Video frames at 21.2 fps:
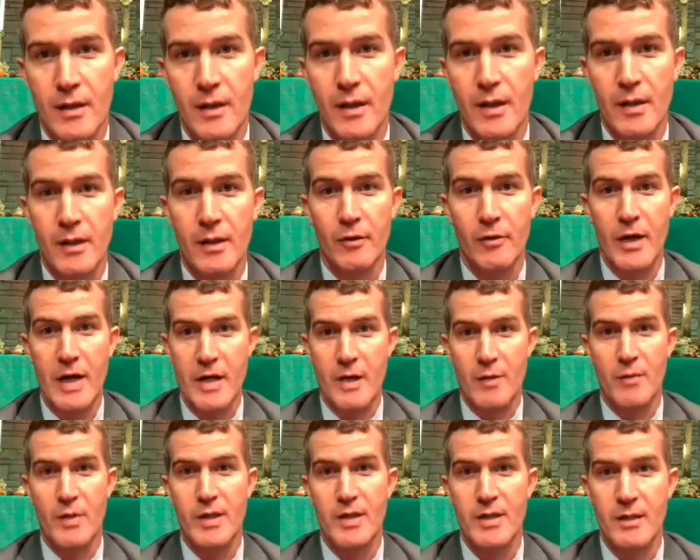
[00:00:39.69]
In the Great
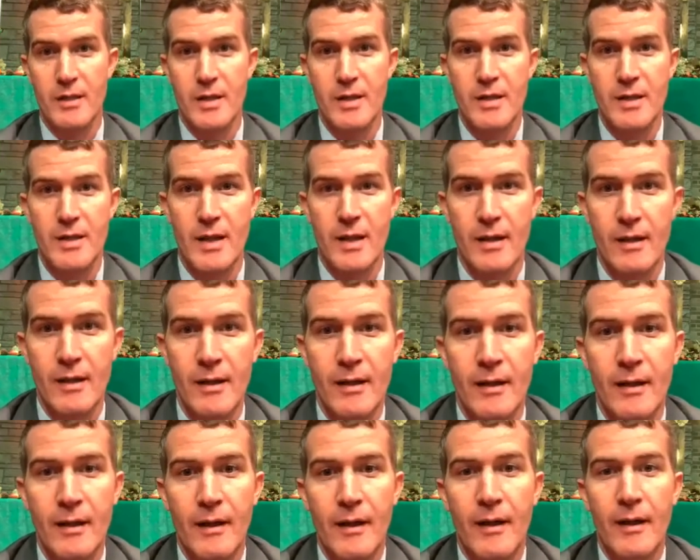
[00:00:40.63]
Commission, he said,
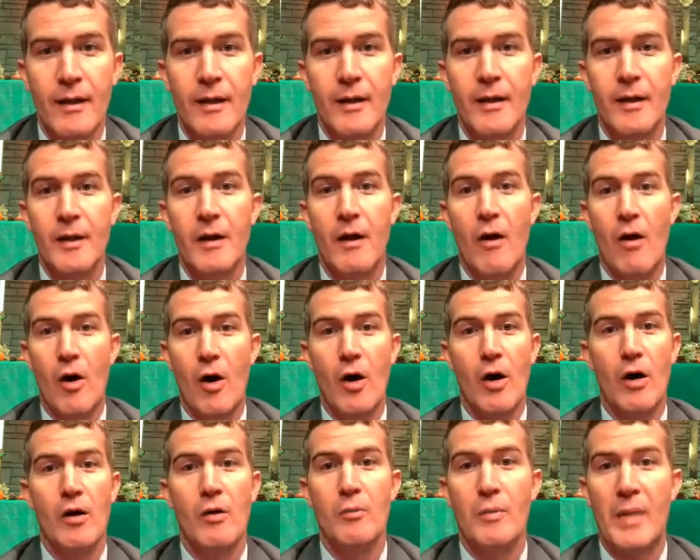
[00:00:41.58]

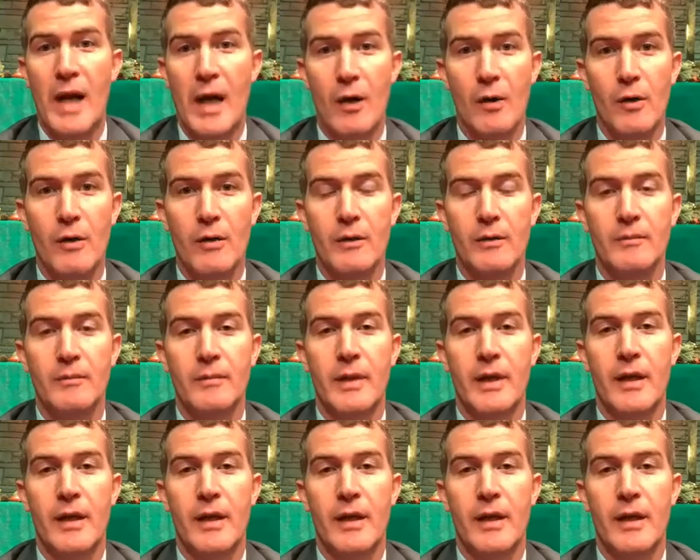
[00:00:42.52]
all power